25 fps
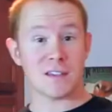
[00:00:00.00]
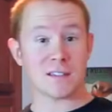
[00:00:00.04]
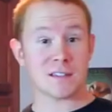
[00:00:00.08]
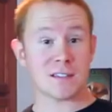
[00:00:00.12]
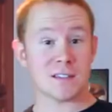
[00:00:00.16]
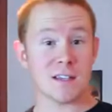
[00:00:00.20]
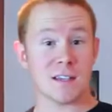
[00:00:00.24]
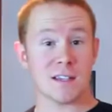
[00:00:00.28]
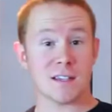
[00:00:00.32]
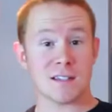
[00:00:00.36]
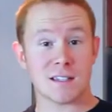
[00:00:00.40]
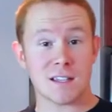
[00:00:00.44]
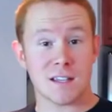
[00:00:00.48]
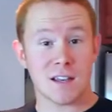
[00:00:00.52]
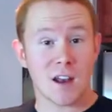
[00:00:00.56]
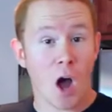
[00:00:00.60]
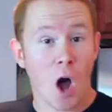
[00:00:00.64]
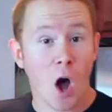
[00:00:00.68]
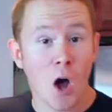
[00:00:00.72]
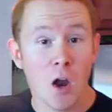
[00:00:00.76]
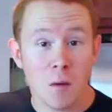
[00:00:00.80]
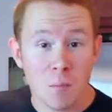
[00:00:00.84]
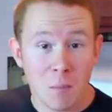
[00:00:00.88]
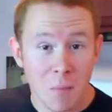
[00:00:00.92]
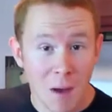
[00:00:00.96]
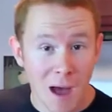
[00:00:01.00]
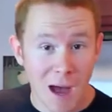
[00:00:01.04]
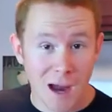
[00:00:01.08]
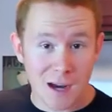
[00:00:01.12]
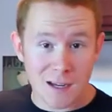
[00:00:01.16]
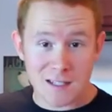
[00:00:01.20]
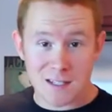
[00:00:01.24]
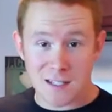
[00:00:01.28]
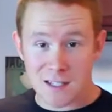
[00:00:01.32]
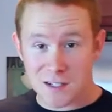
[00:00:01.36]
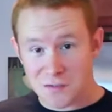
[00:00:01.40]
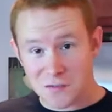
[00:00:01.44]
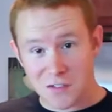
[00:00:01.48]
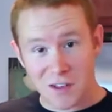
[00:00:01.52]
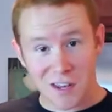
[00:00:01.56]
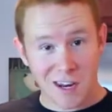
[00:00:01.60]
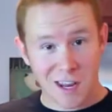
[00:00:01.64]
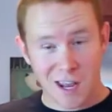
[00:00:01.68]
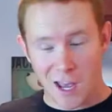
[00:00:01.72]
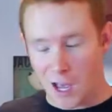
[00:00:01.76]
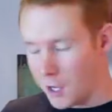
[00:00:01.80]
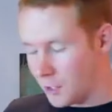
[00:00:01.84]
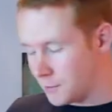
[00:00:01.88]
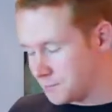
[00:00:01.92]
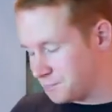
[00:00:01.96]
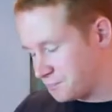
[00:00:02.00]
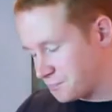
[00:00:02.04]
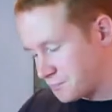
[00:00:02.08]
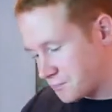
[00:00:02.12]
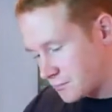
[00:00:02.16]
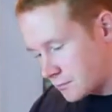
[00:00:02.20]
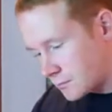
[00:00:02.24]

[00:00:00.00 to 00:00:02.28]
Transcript: This is an unboxing video.